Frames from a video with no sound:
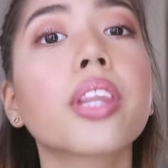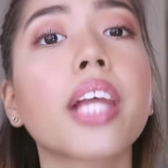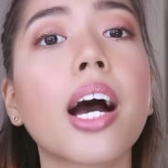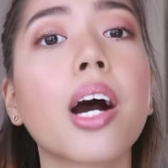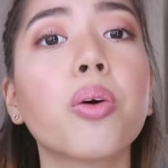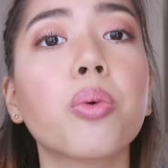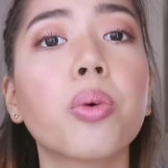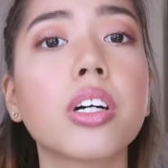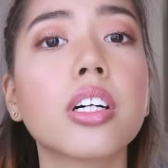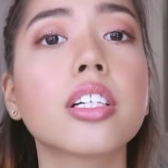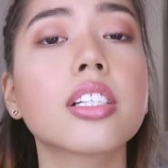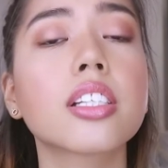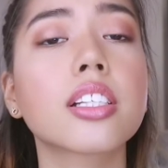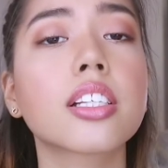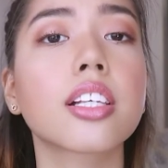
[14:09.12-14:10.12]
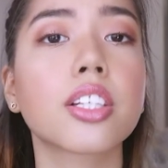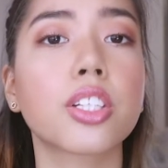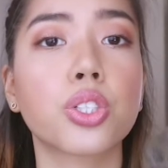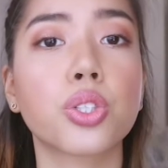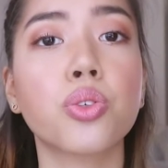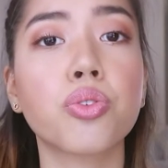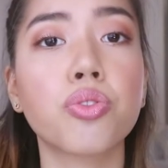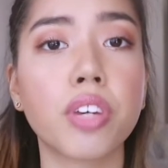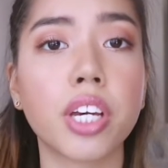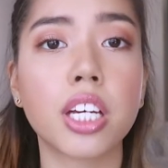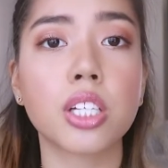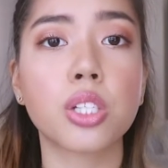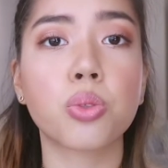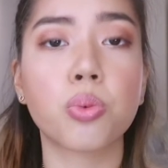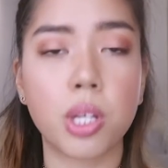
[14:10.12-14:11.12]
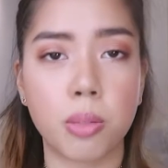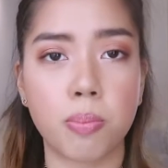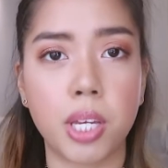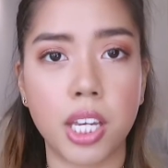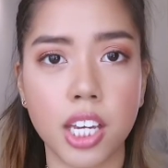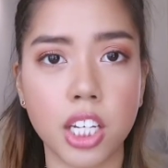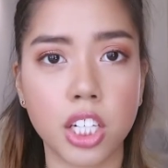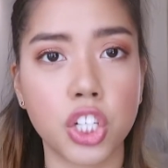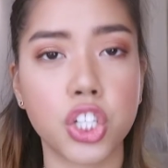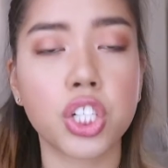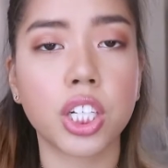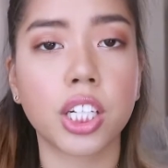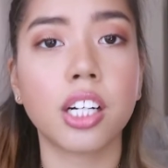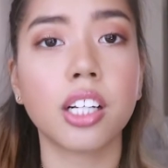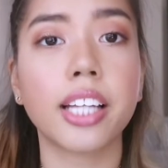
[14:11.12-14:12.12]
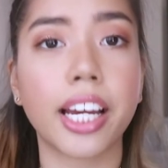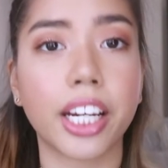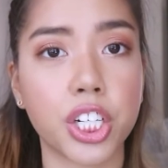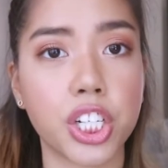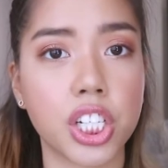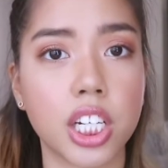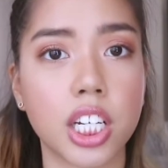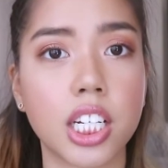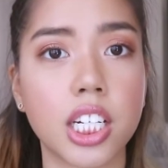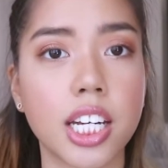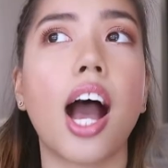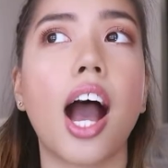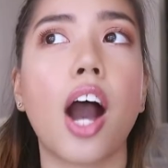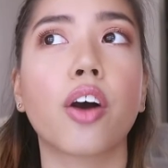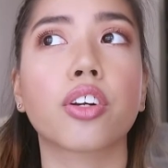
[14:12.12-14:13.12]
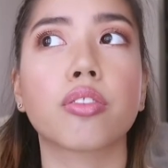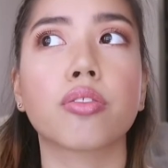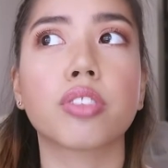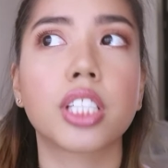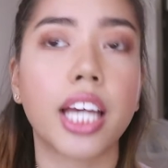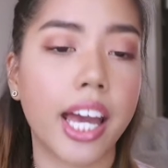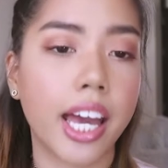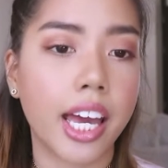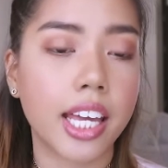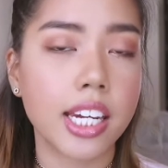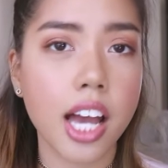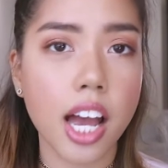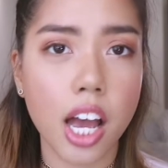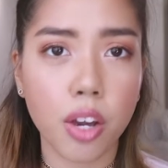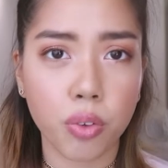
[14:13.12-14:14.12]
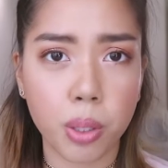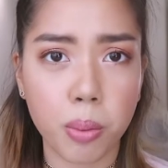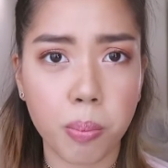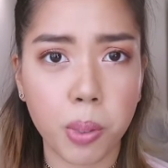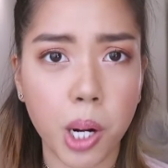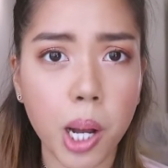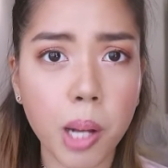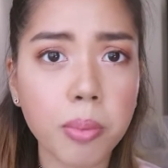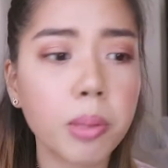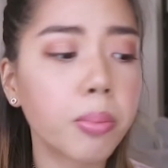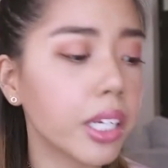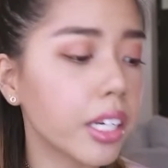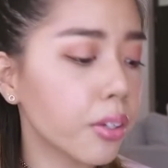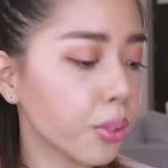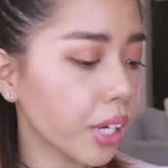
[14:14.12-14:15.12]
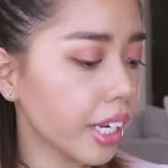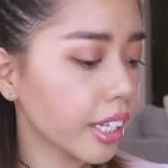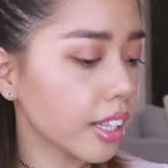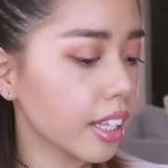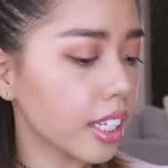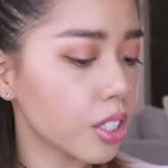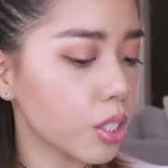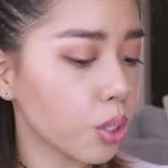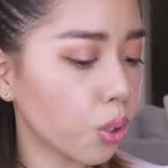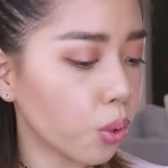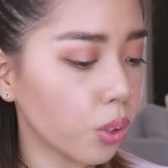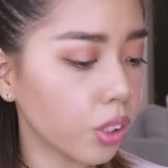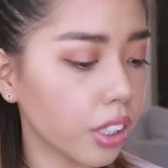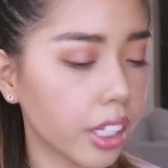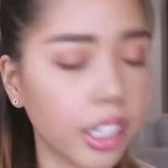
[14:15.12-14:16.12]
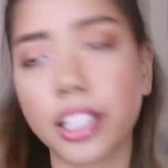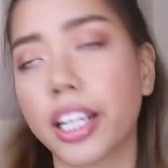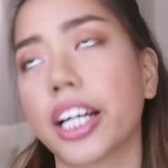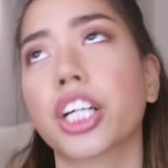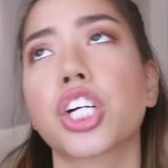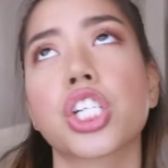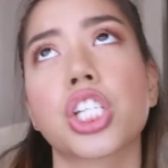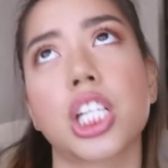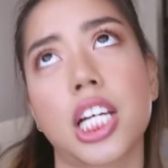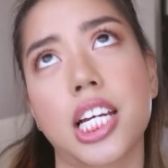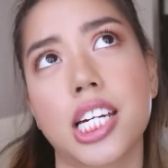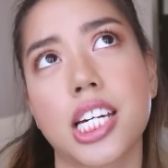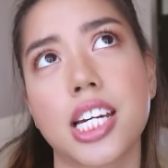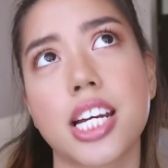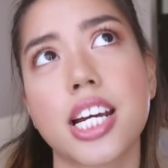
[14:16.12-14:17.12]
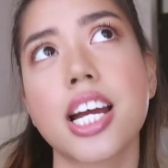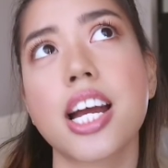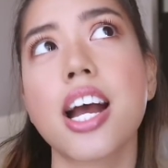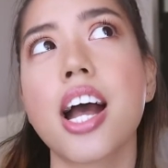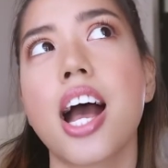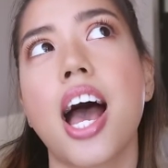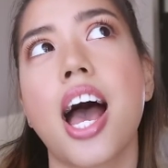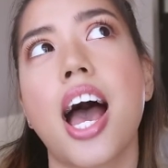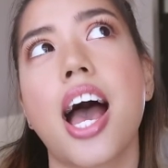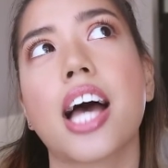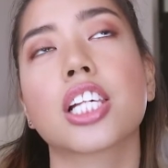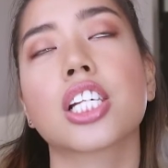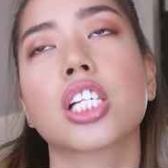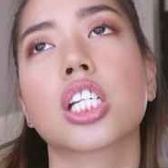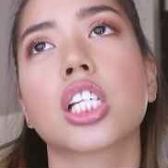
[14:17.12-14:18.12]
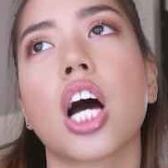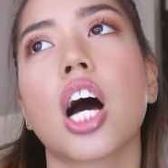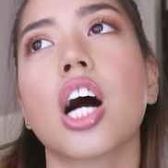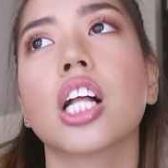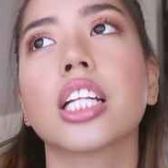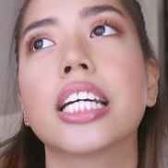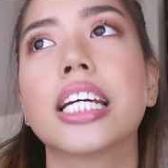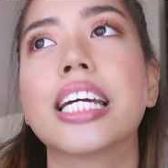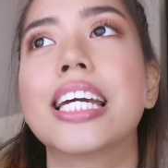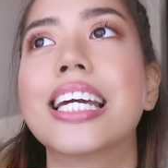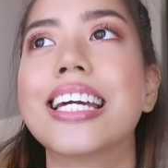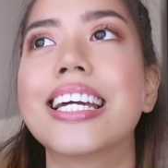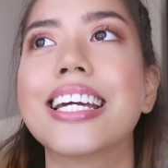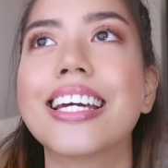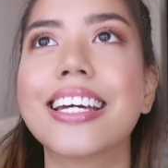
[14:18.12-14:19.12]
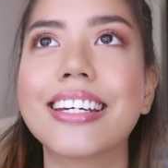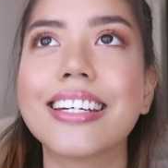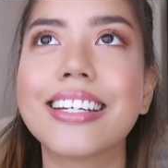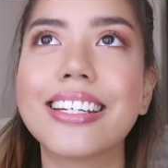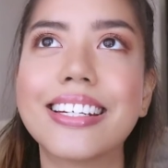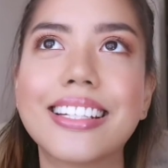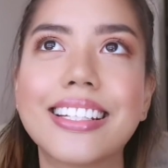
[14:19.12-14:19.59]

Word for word: that was the Too Faced Sweet Peach collection. Out of 10, I would probably rate this whole collection a solid